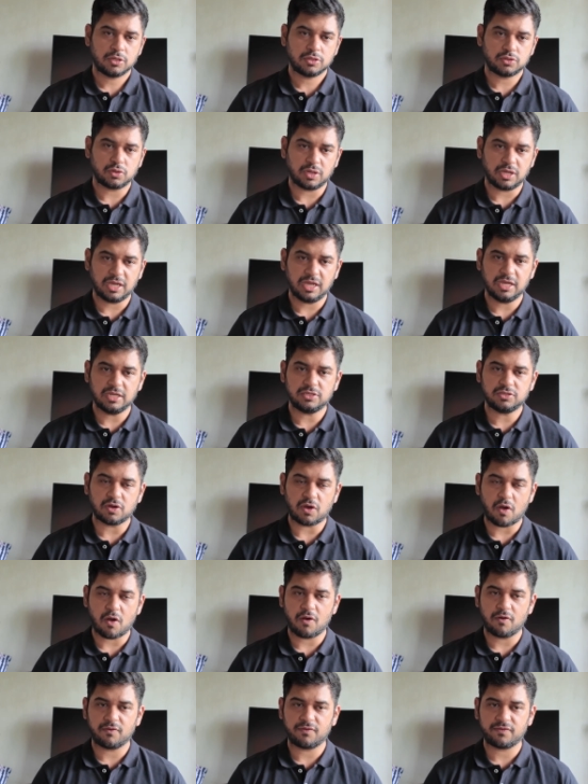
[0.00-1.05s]
So each
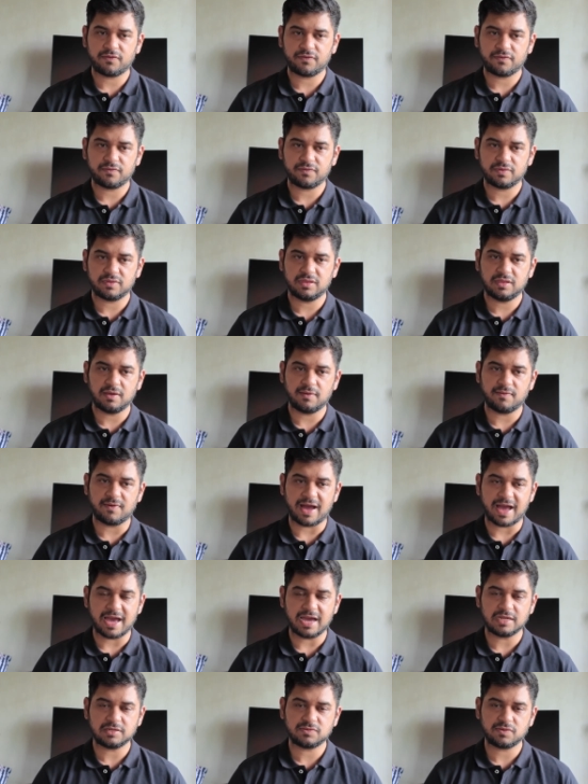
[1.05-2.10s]
of the
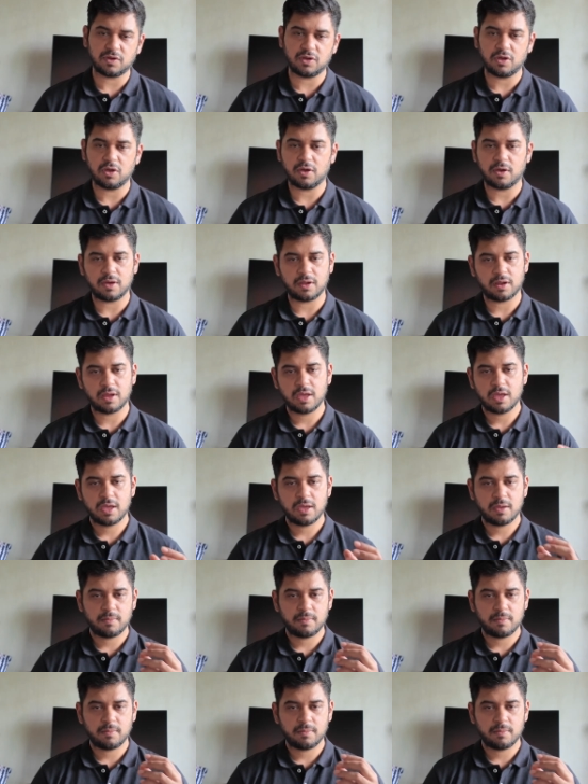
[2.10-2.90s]
wires for your